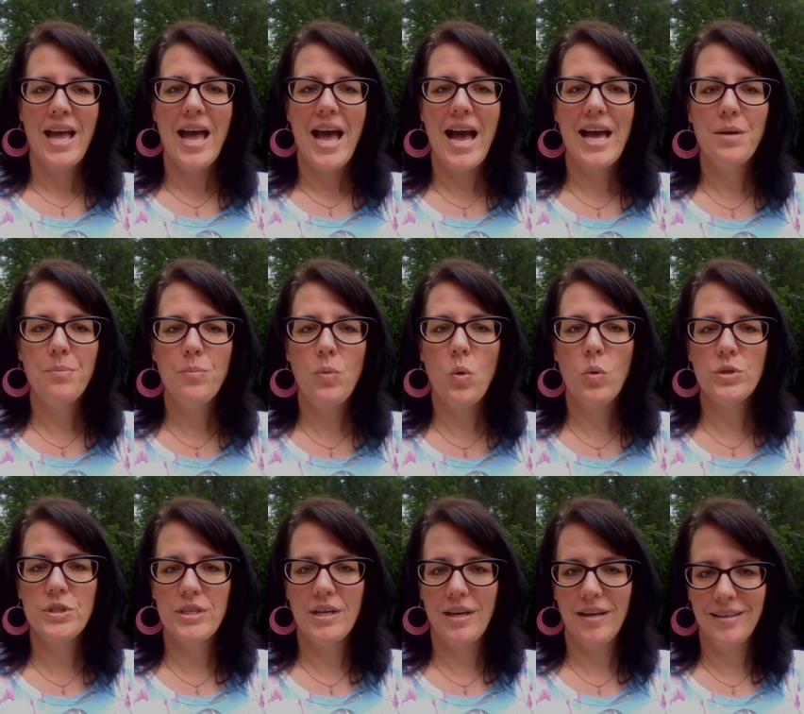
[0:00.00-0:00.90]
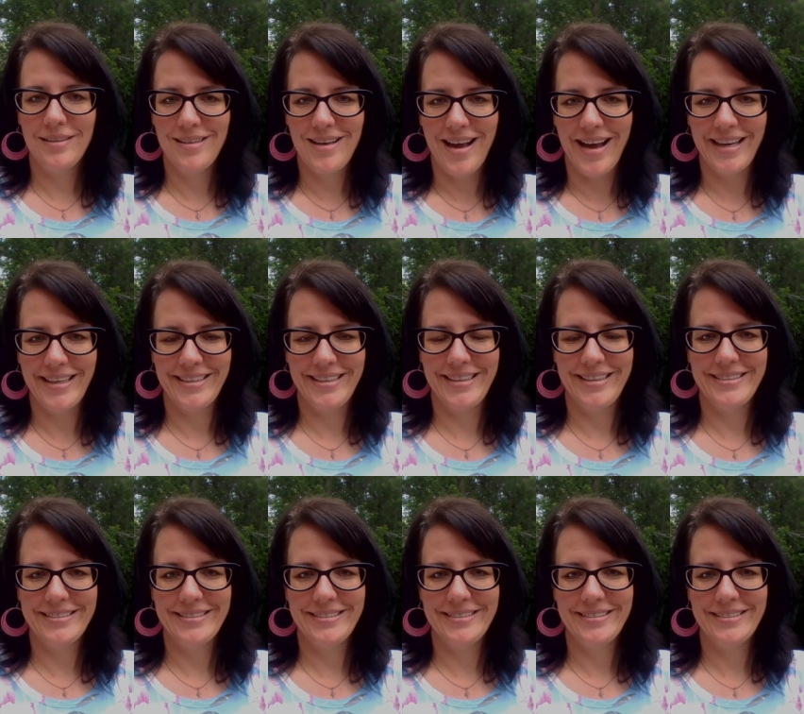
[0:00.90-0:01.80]
and more to her liking.
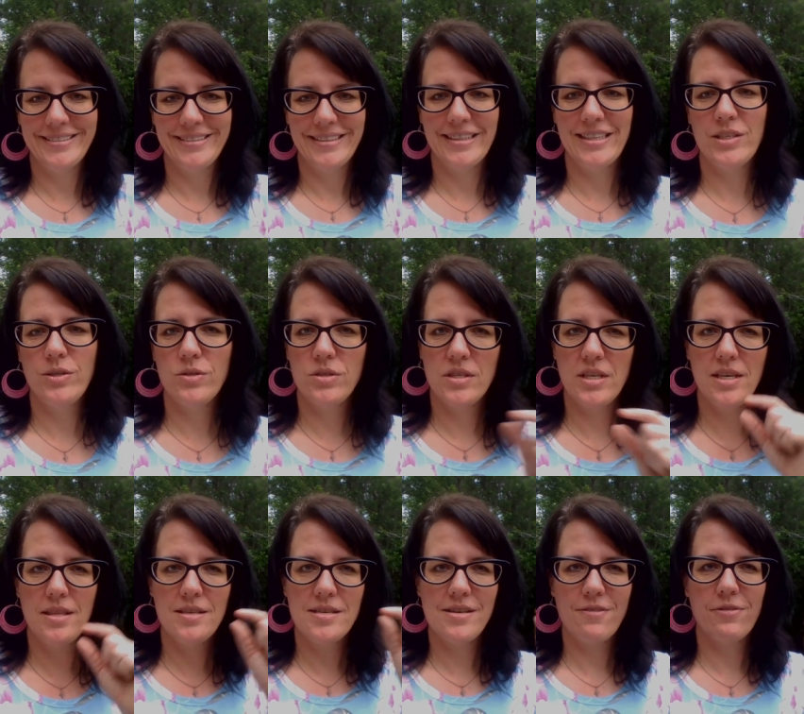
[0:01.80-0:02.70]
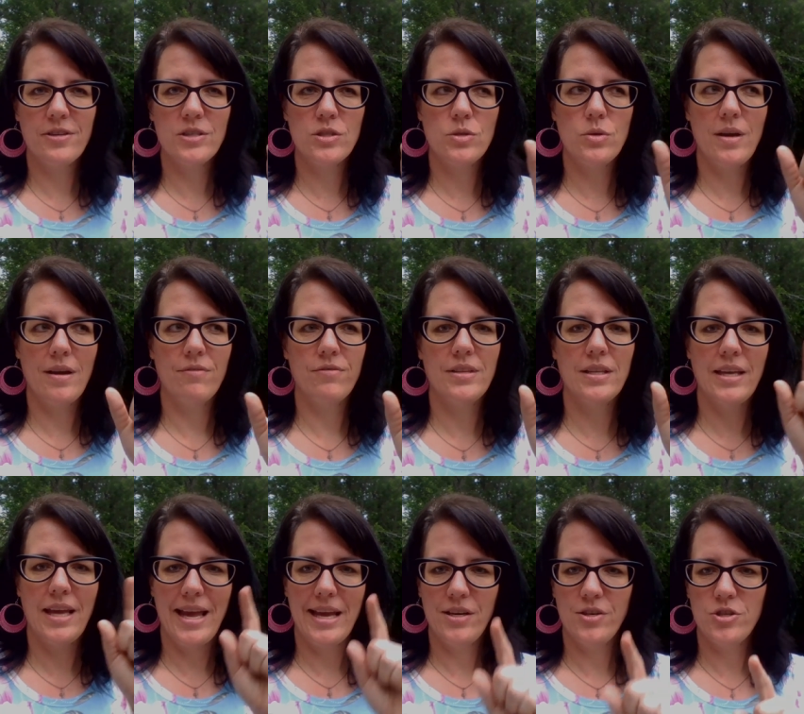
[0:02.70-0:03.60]
Can you see the difference? You have the
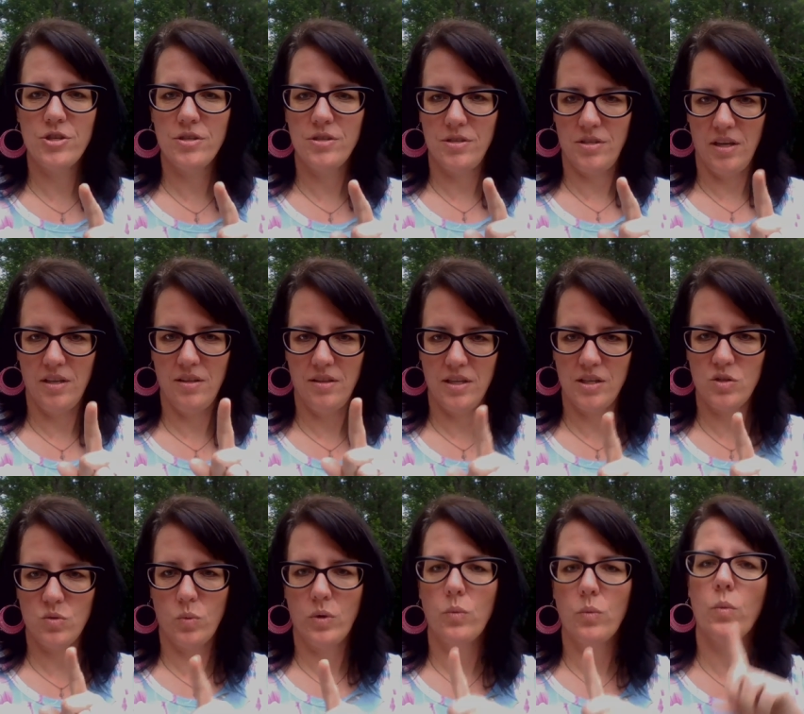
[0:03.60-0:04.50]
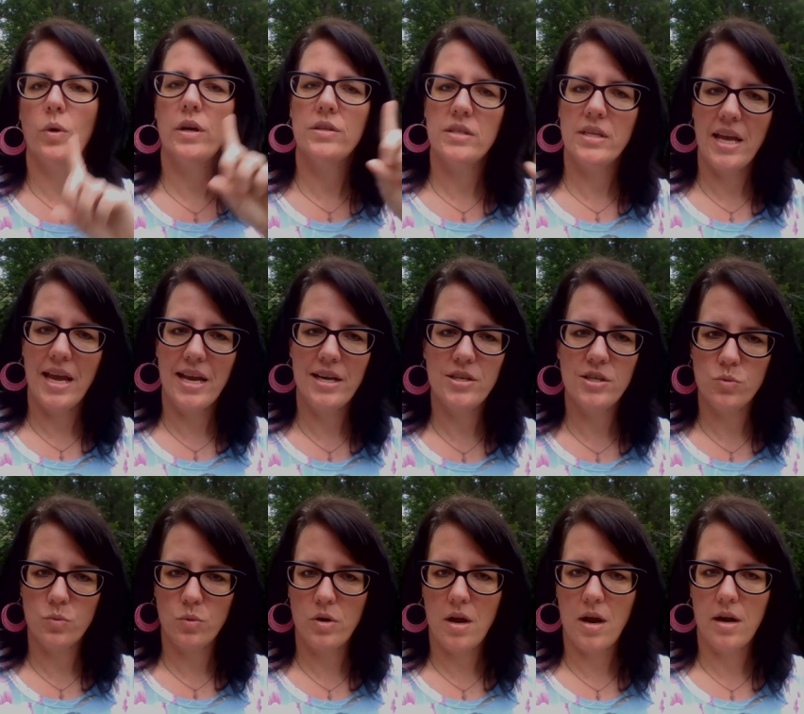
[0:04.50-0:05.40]
H's in this one, whereas the H's
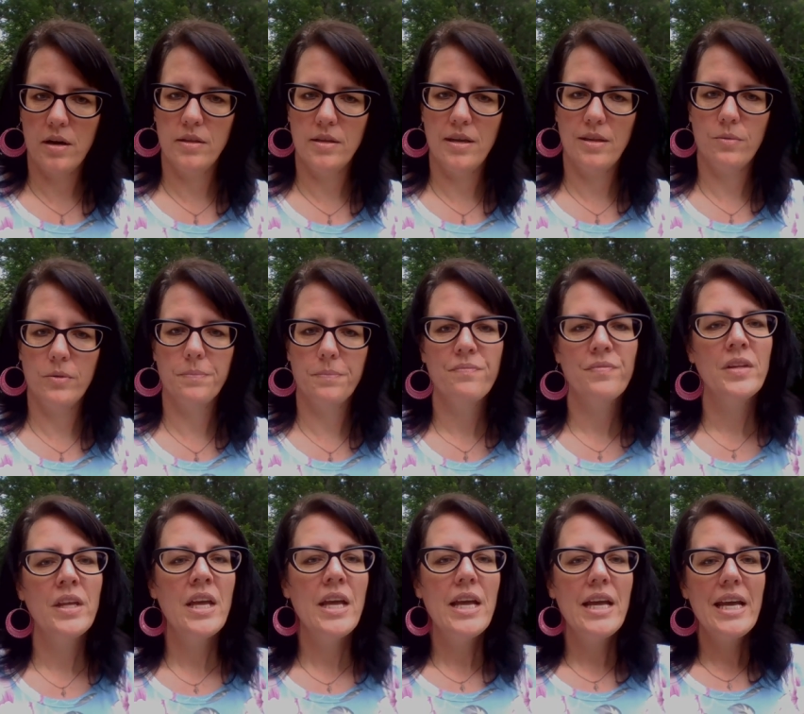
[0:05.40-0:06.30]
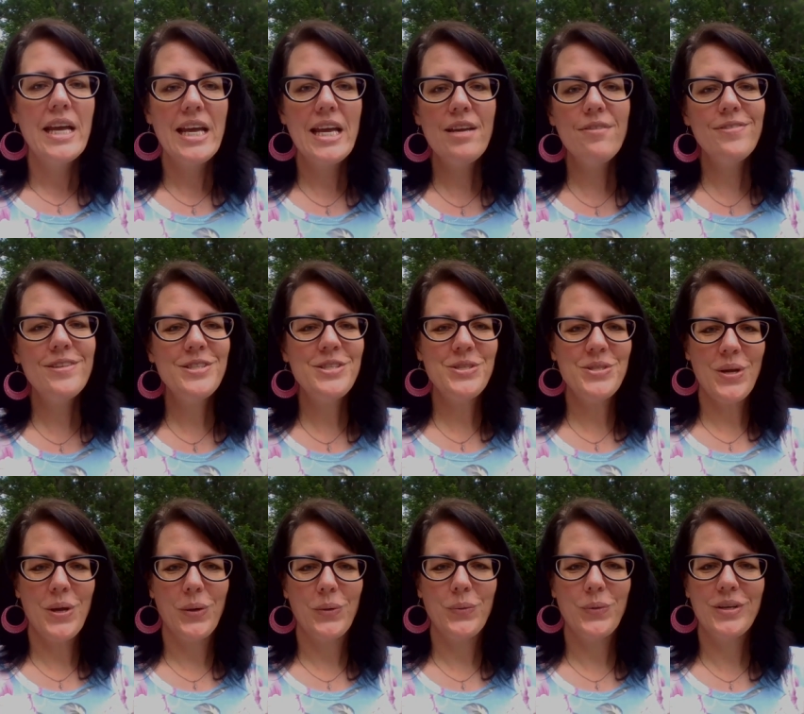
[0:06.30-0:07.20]
were not in the other one. Even
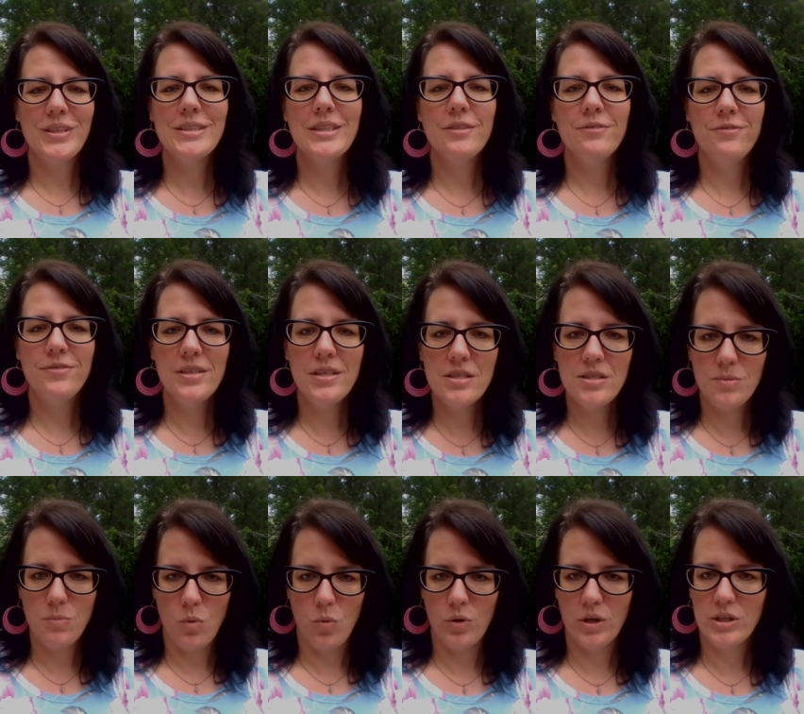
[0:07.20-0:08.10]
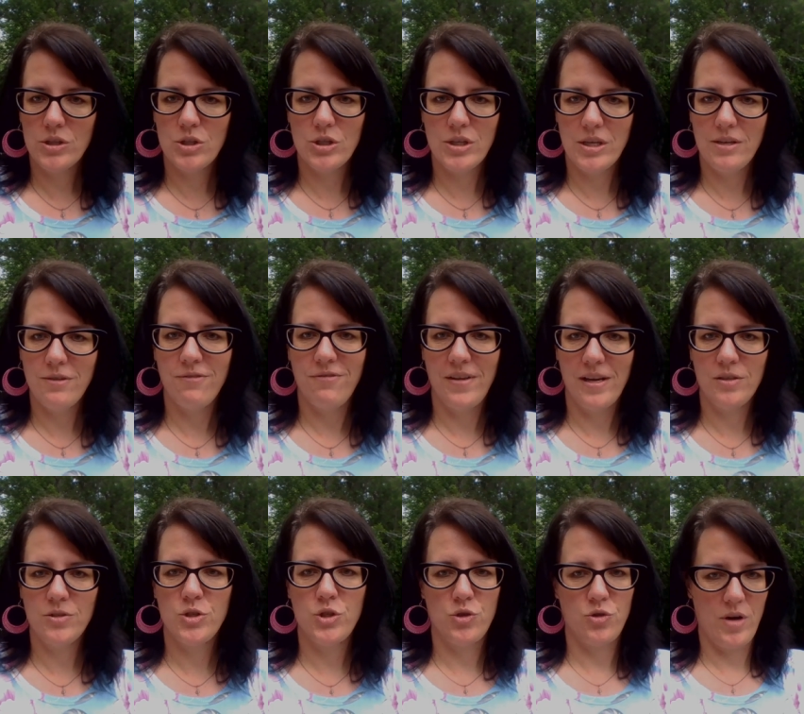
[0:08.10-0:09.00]
so, on her first morning, she
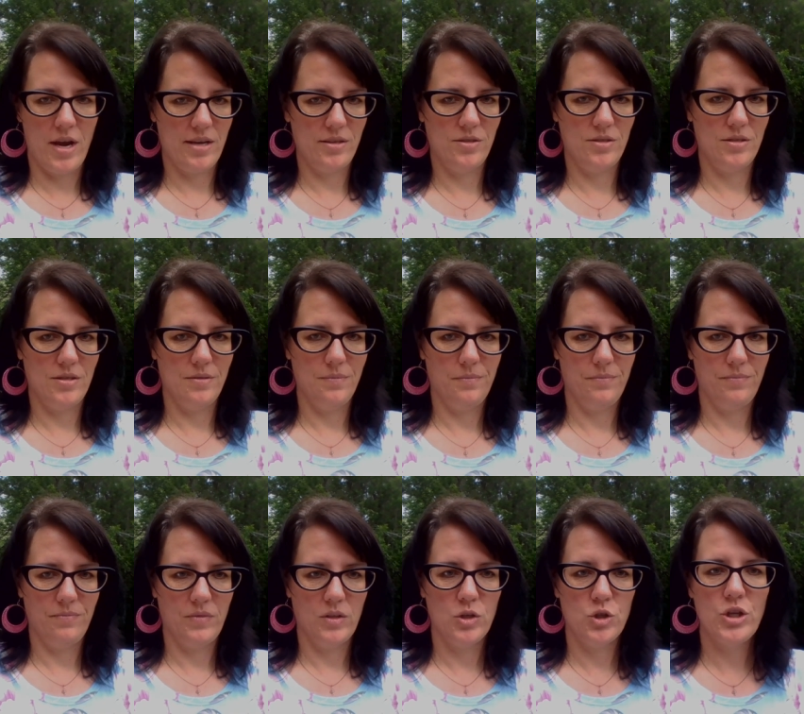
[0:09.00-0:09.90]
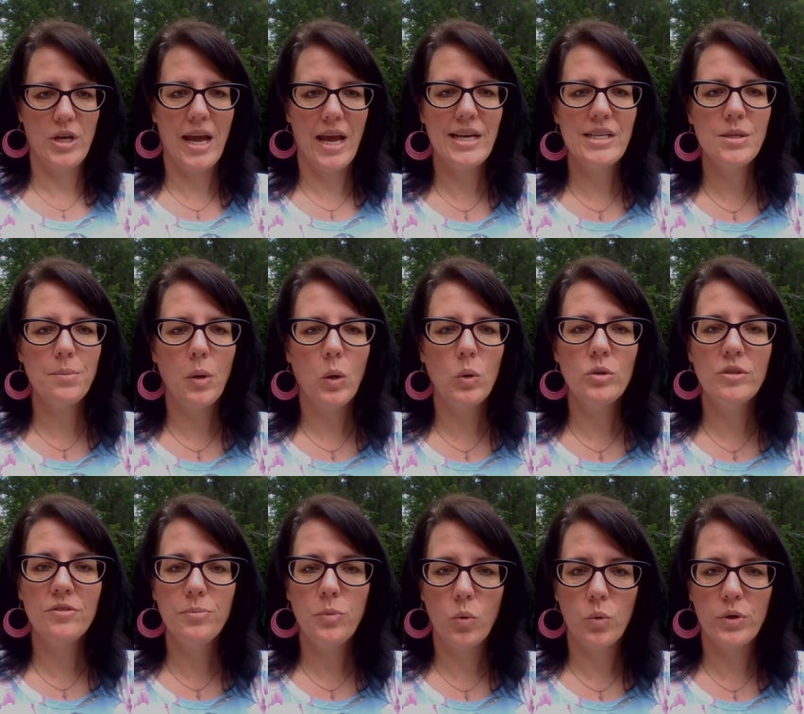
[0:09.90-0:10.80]
felt stressed. She ate a bowl
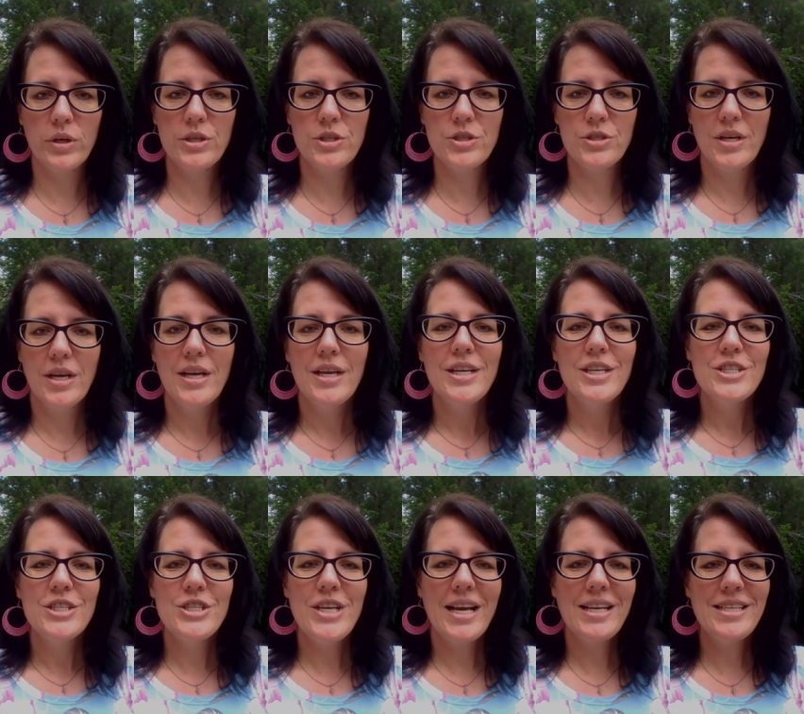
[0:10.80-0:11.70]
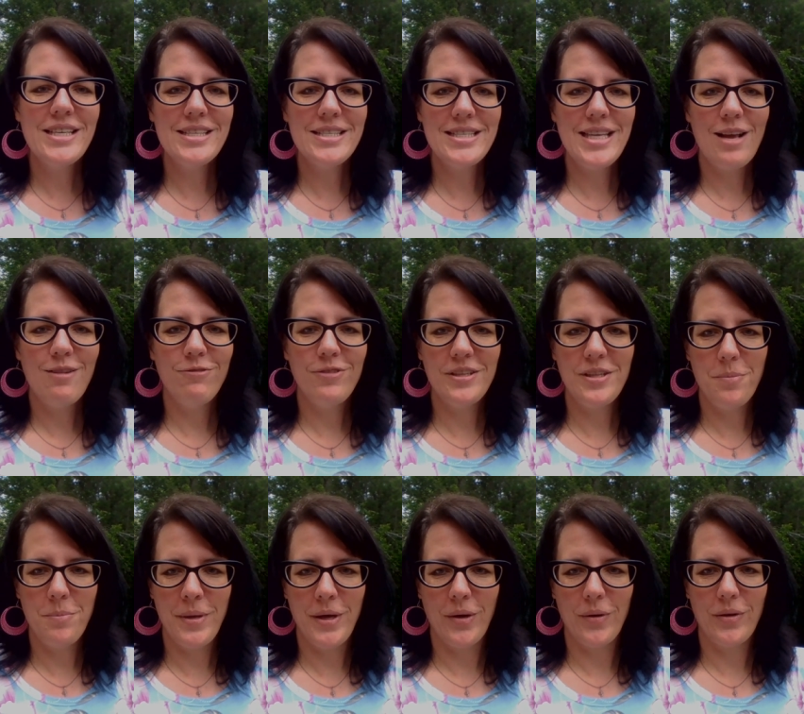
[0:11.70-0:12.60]
of porridge, checked herself in the
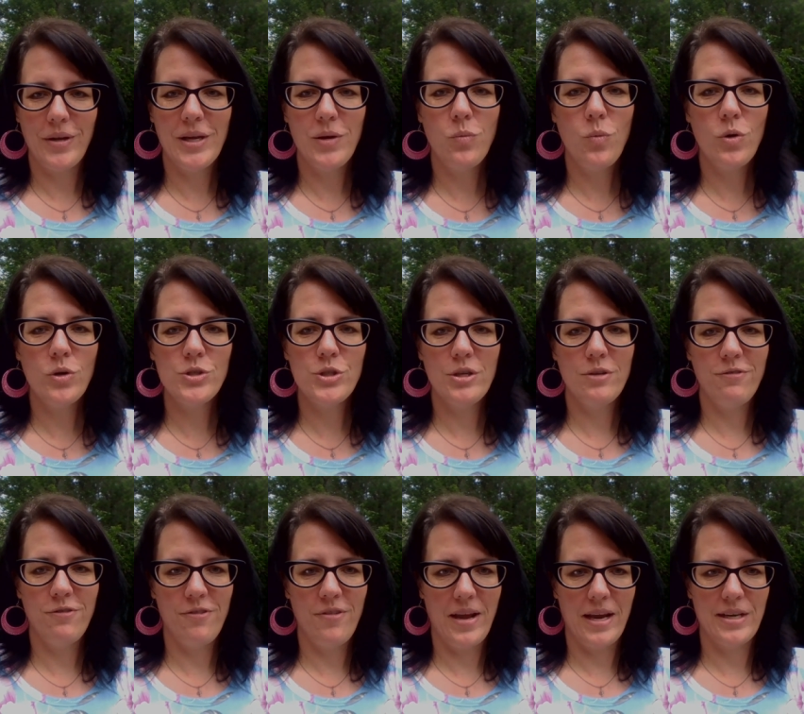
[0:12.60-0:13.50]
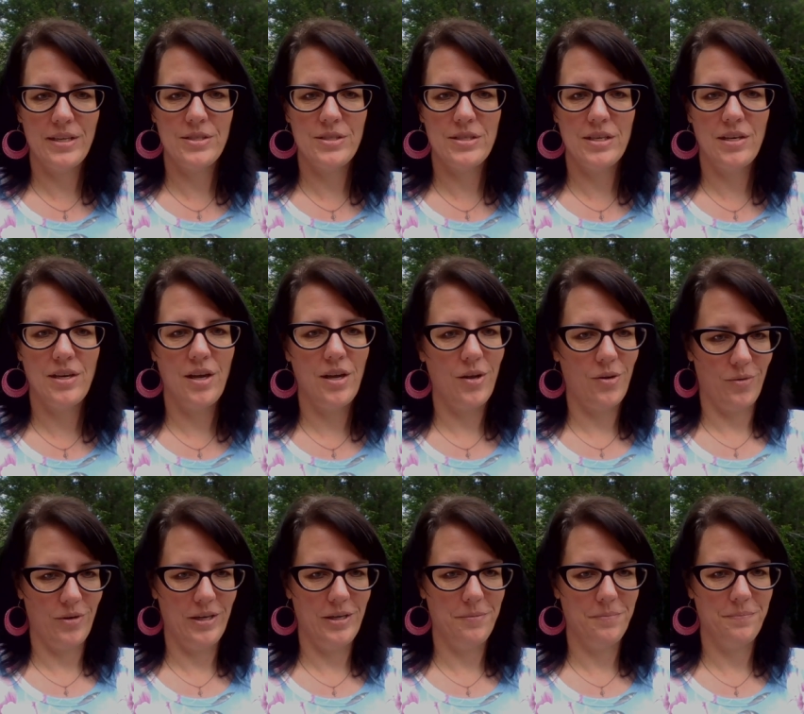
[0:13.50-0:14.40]
mirror, and washed her face in a
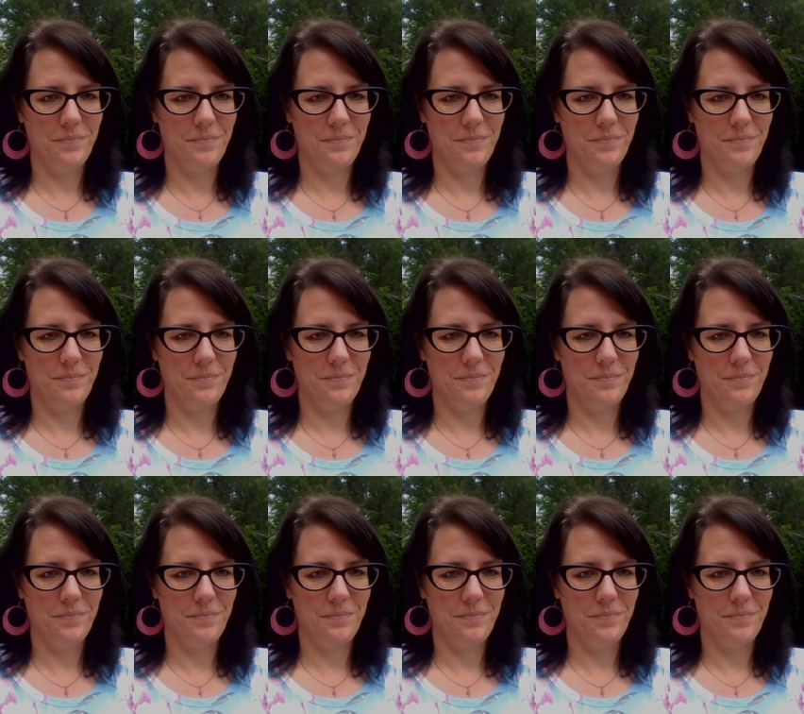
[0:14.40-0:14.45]
hurry.